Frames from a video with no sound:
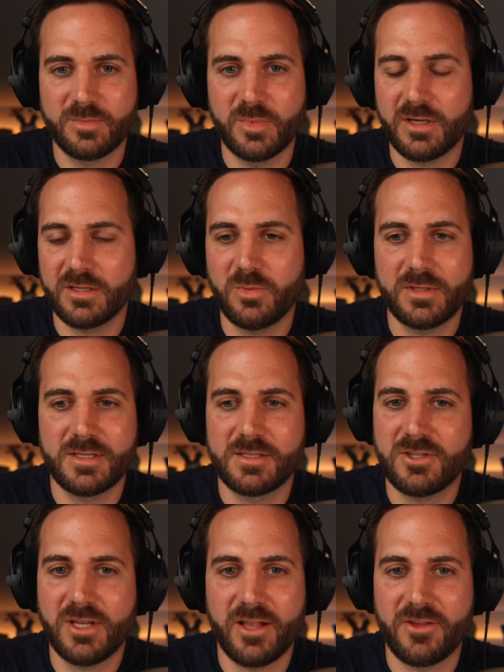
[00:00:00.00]
because once it's
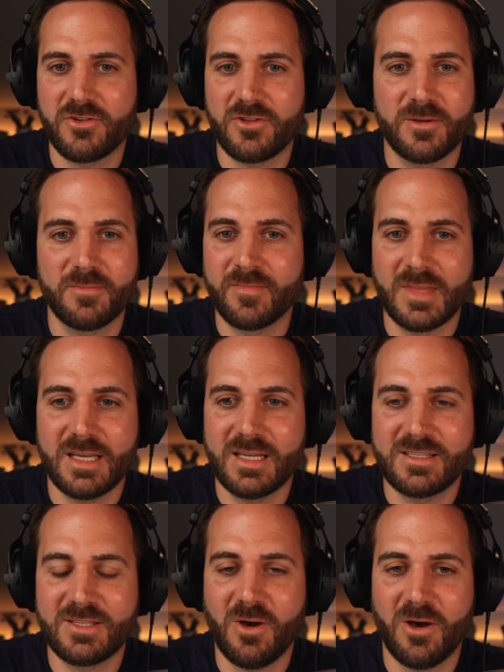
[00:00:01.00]
changed,
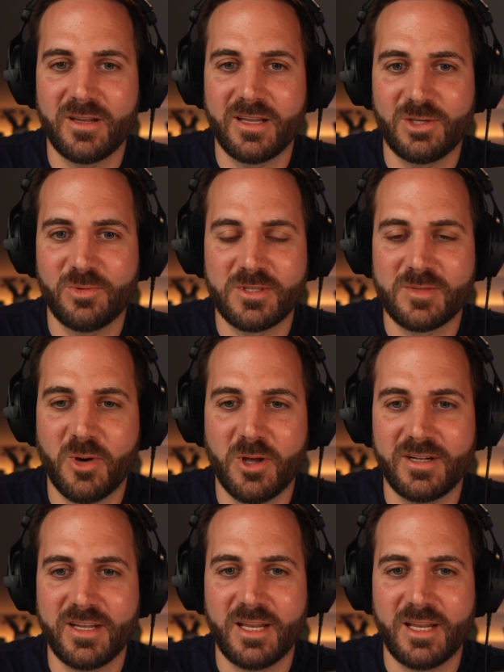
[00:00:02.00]
it's gone and you won't spot it